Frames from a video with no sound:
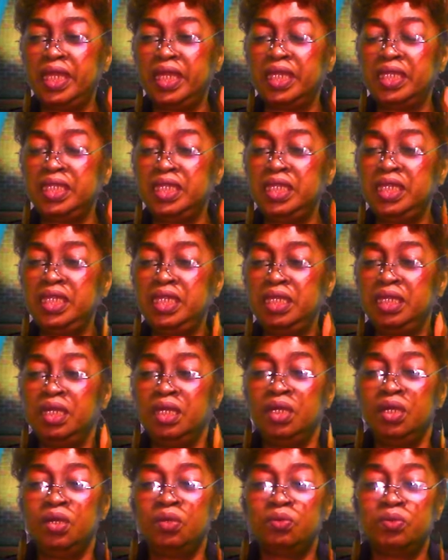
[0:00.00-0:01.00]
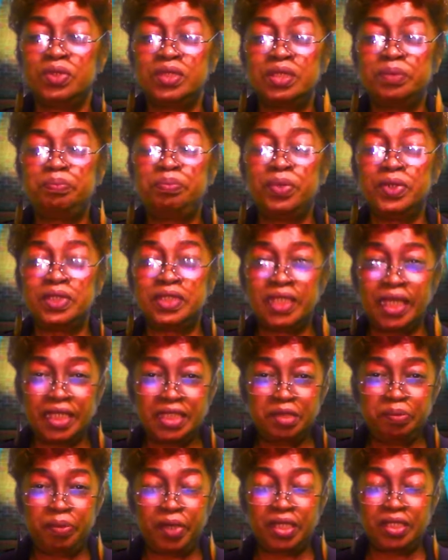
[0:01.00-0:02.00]
And he was
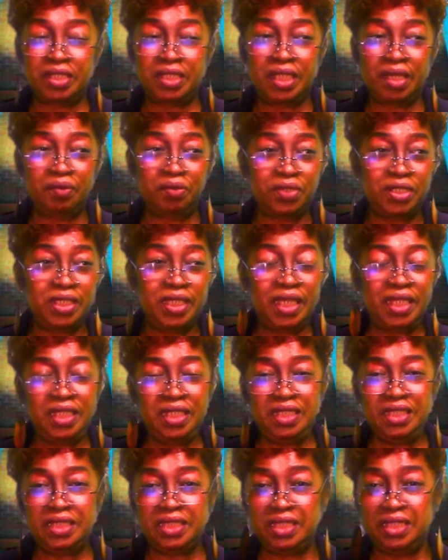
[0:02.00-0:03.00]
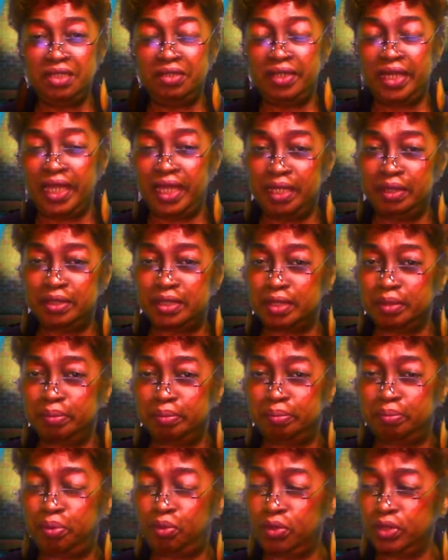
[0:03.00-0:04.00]
possessed by the devil, yet he still had
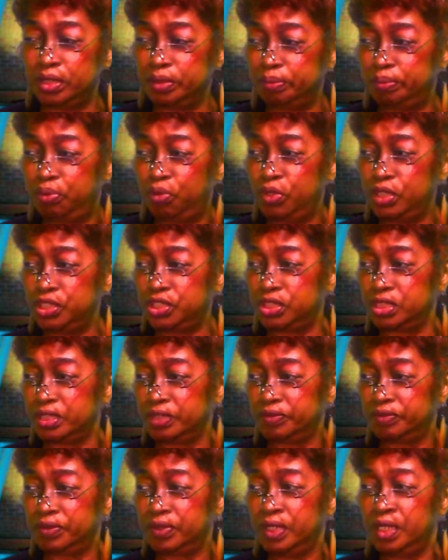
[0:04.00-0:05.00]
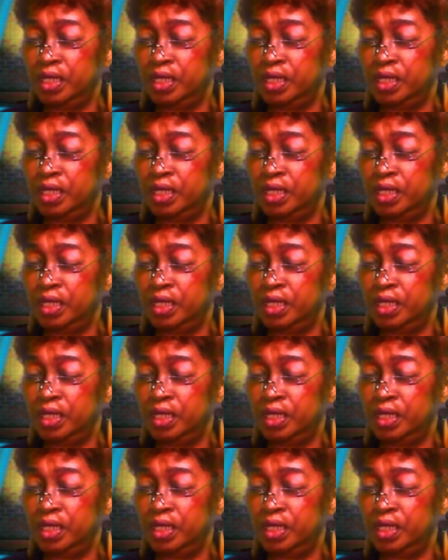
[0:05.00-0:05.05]
some portion